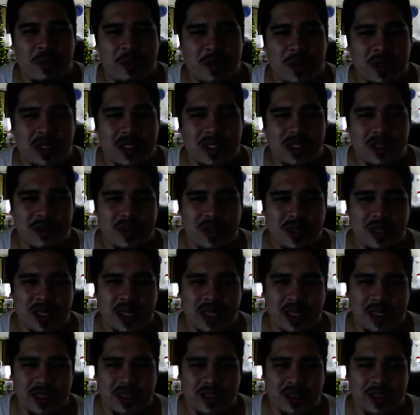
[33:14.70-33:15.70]
it something
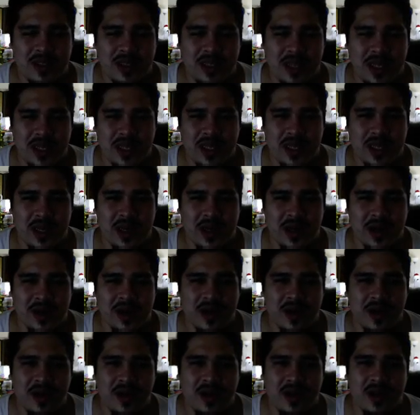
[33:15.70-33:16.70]
like here,
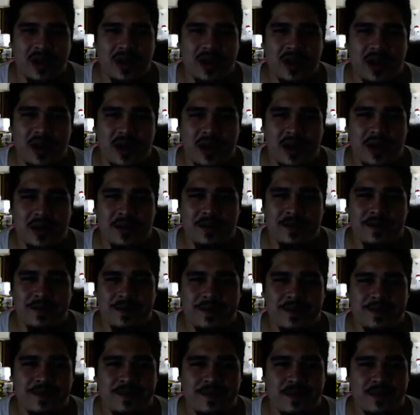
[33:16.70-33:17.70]

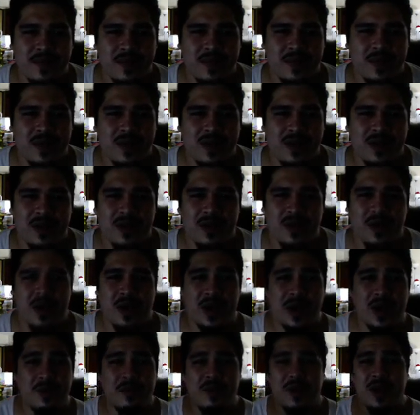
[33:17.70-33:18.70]

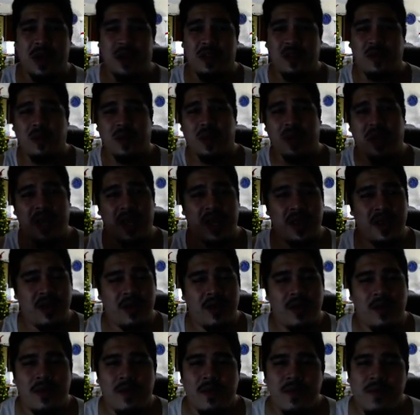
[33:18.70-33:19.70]
going up the other way.
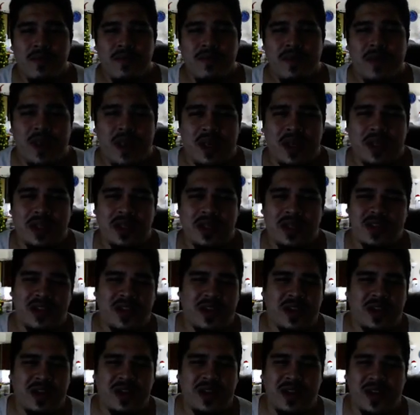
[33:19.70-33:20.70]

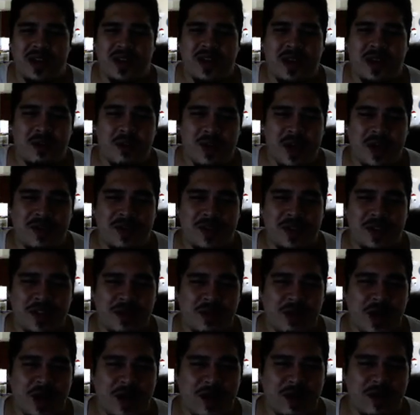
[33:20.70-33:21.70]
It can make for some
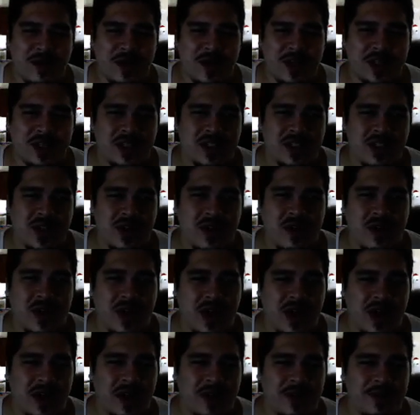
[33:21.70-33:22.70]
odd footing.
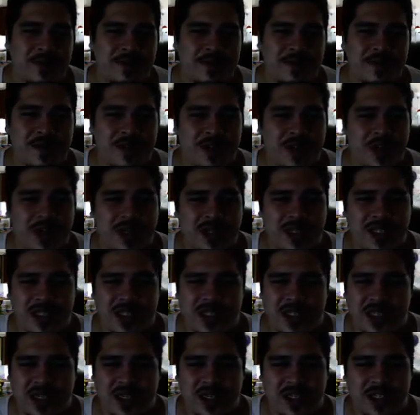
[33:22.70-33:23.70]
So yeah, it
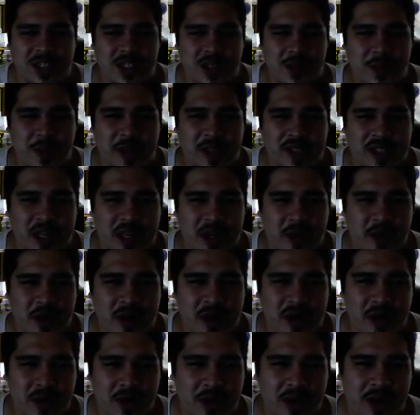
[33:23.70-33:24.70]
just depends how you
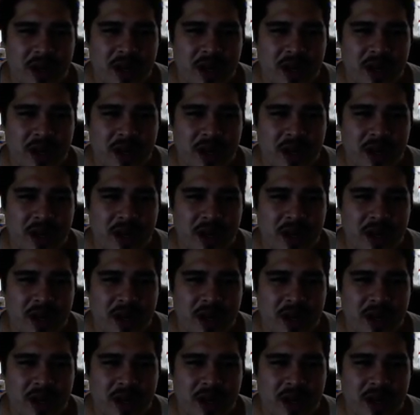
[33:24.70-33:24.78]
want to do it.